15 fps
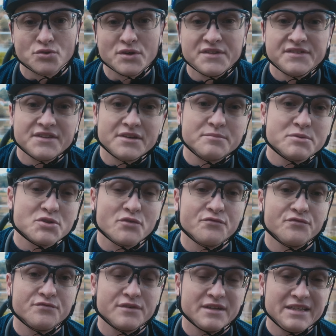So in terms of
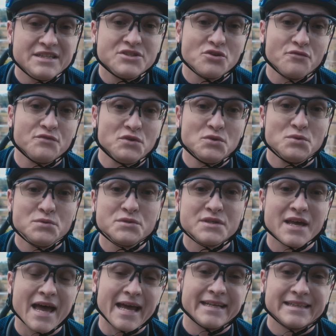ease of
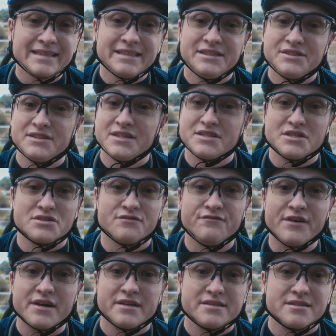use, at least this is
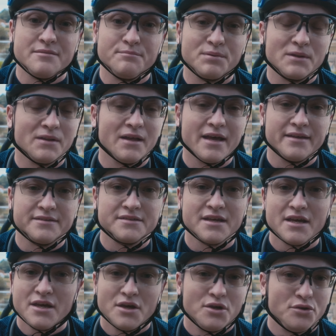very simple and
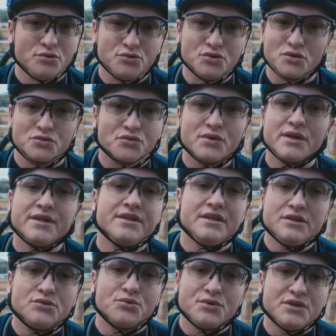you don't really
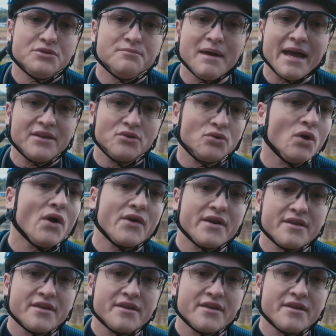need to read the manual or